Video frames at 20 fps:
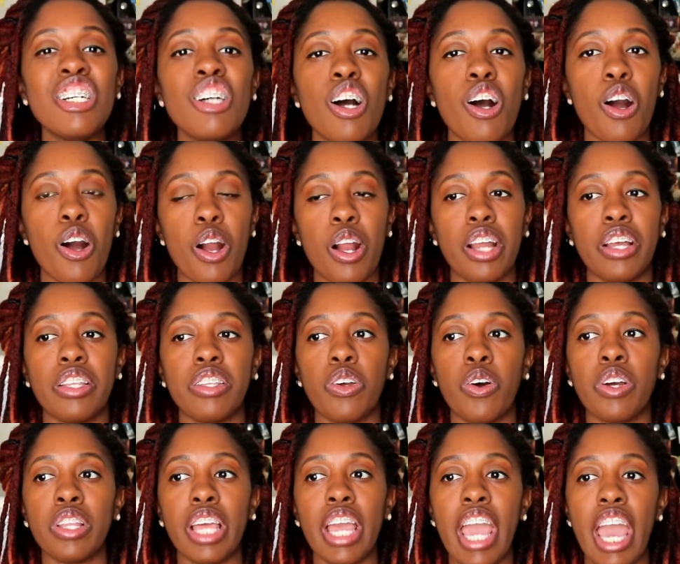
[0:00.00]
or,
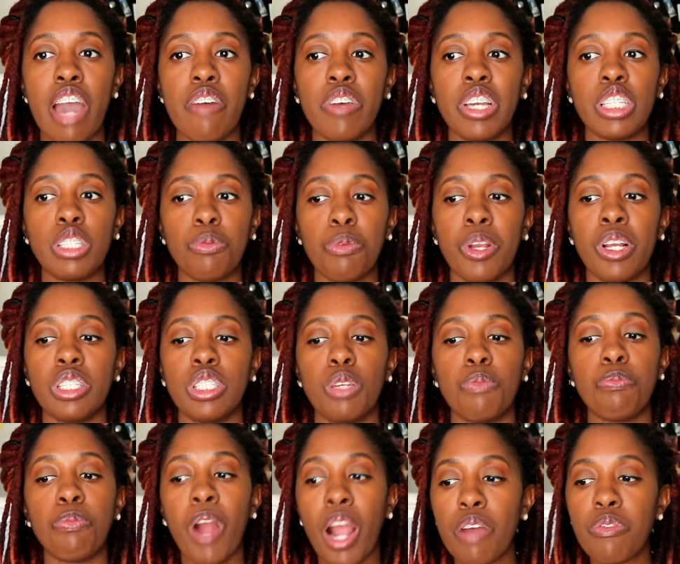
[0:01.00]
or they have experience
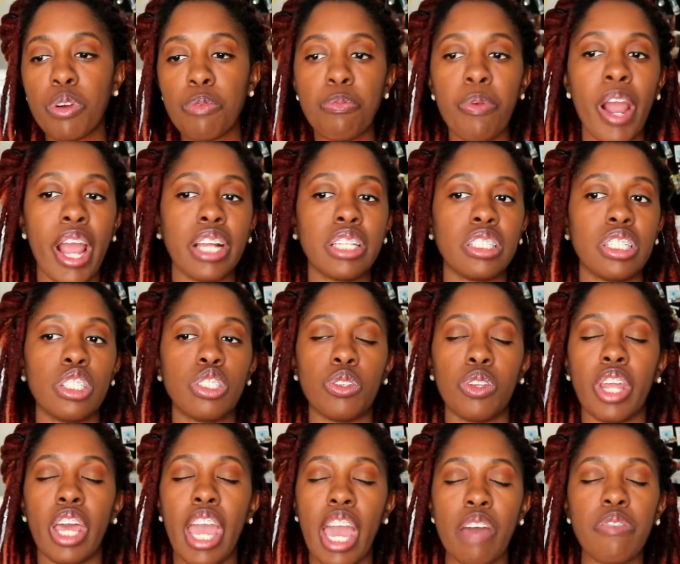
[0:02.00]
in private practice or
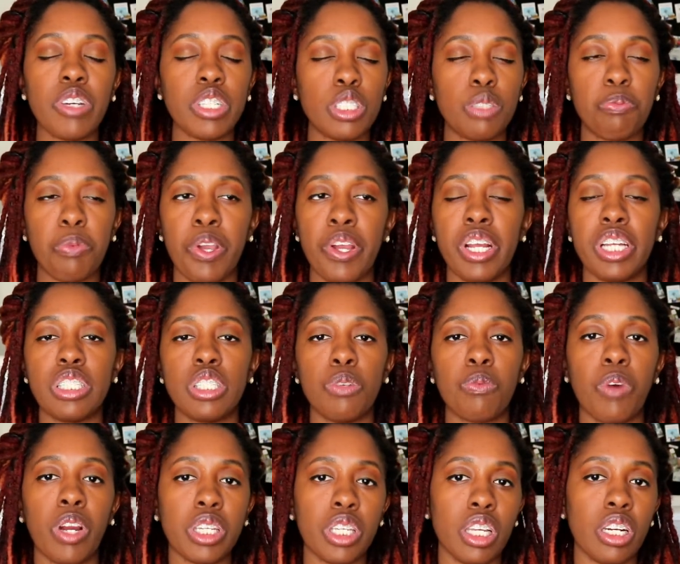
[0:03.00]
they have experience in
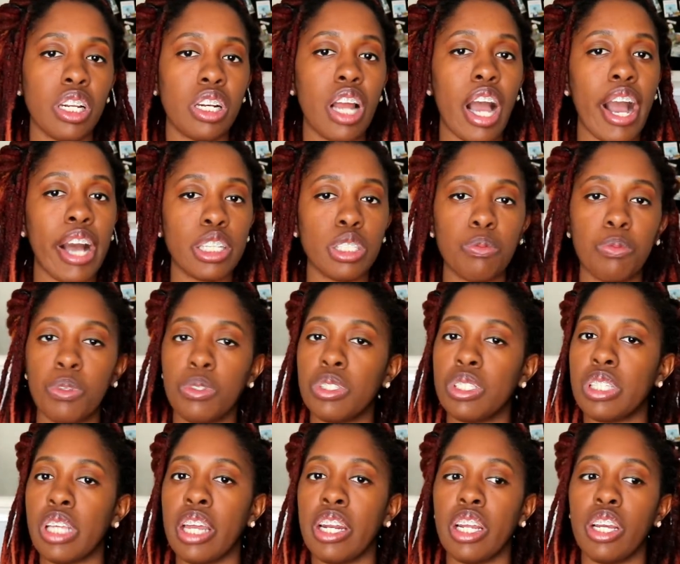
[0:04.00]
working in a hospital
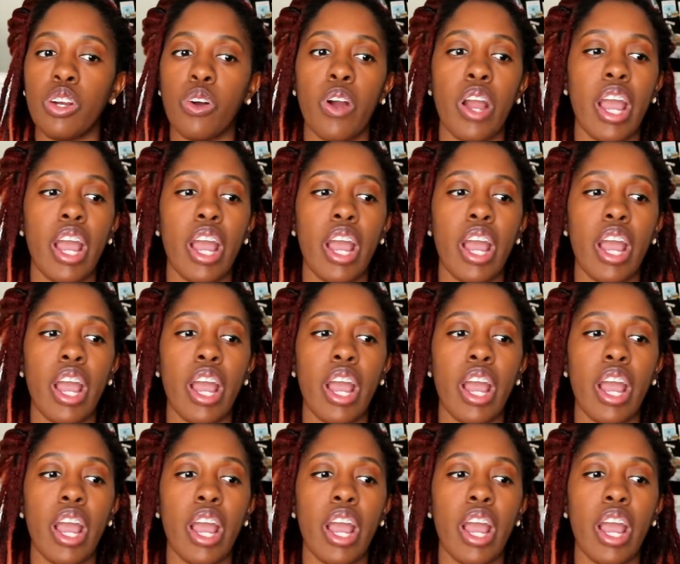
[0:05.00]
setting or